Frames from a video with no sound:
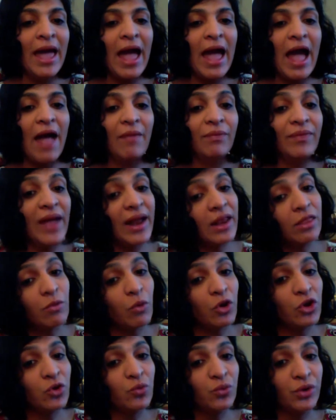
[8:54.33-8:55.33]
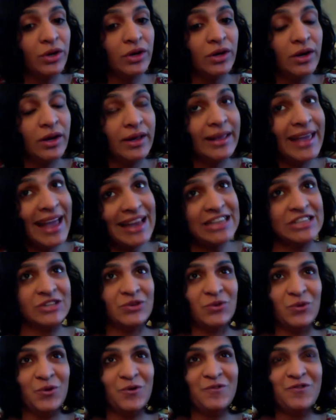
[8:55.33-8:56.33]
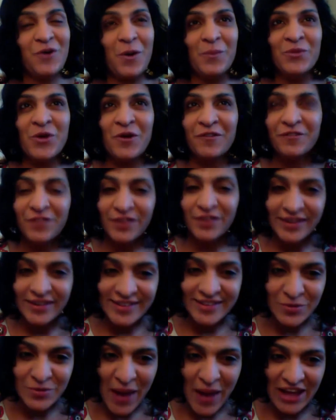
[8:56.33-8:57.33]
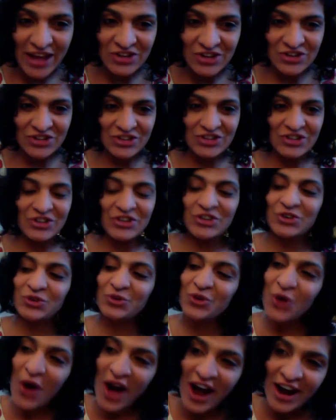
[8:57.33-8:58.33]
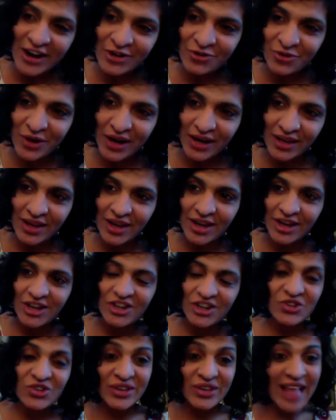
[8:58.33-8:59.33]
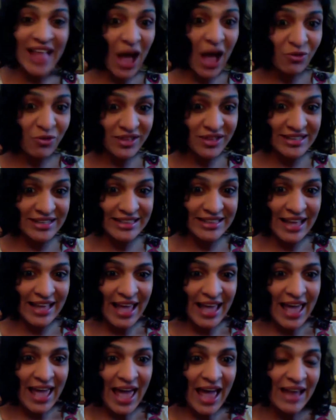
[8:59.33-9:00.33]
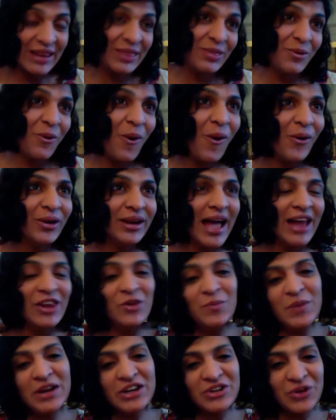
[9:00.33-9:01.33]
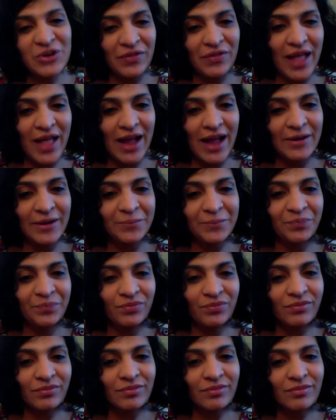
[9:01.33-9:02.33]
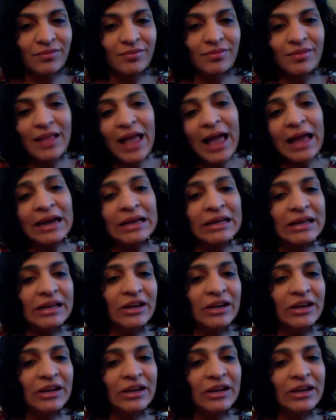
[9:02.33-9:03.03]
And that's what you would get you from your first patient to your 100, to your 1,000, and so on. And you build on that. And